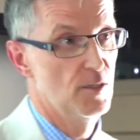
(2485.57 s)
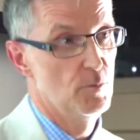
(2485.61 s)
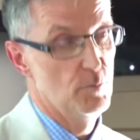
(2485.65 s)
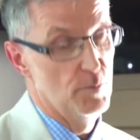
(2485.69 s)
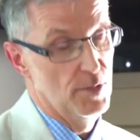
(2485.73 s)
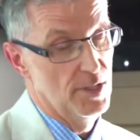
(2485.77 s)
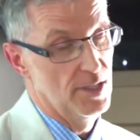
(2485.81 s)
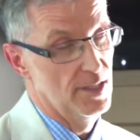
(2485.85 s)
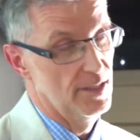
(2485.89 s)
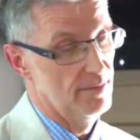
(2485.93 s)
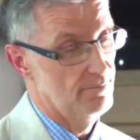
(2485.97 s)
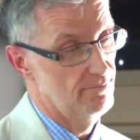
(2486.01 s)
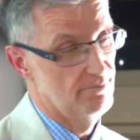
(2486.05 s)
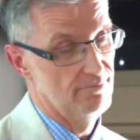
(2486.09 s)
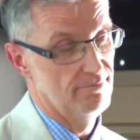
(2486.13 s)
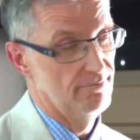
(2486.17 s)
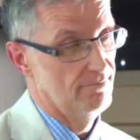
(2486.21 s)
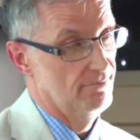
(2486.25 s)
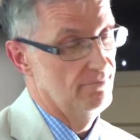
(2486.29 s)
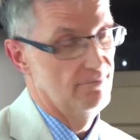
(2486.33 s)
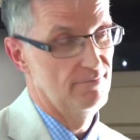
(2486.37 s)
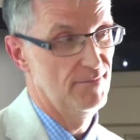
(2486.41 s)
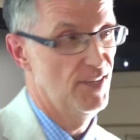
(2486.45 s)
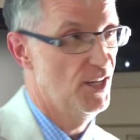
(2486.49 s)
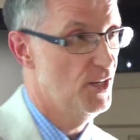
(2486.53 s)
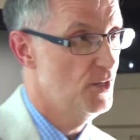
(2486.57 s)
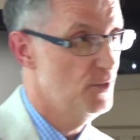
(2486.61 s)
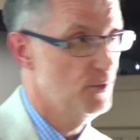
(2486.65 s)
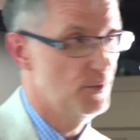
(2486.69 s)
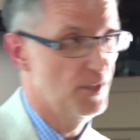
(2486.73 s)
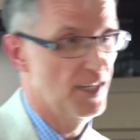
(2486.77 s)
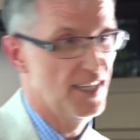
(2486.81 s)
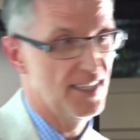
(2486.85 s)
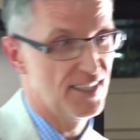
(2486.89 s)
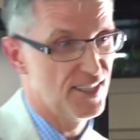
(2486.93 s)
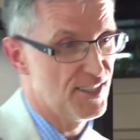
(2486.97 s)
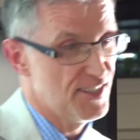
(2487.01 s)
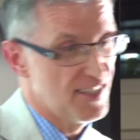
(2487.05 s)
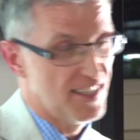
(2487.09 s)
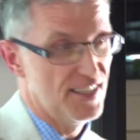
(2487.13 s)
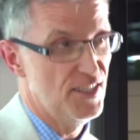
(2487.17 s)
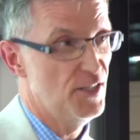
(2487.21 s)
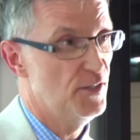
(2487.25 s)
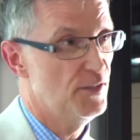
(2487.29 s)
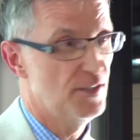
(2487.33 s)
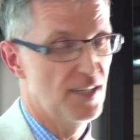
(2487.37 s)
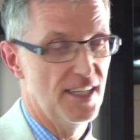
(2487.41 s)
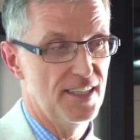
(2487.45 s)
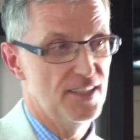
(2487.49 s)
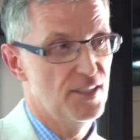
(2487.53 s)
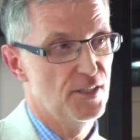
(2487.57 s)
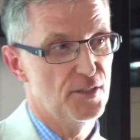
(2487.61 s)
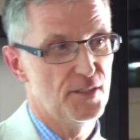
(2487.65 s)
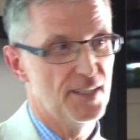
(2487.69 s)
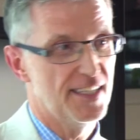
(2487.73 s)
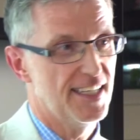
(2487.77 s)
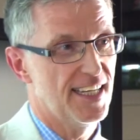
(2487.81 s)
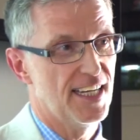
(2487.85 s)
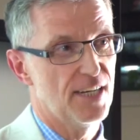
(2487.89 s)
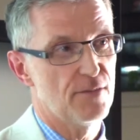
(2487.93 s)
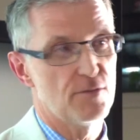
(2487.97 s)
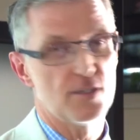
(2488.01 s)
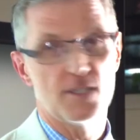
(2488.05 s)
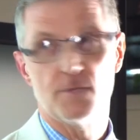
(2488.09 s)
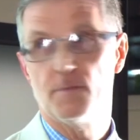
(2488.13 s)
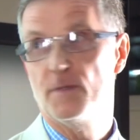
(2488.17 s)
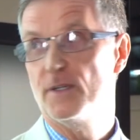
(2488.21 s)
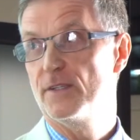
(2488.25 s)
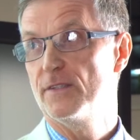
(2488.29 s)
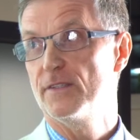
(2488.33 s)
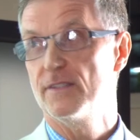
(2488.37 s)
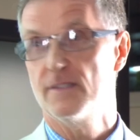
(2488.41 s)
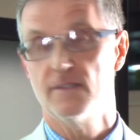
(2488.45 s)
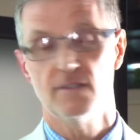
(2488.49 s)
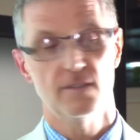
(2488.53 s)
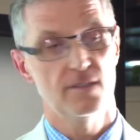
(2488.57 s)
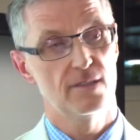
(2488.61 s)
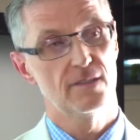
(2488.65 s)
But no, because I know they can't respond.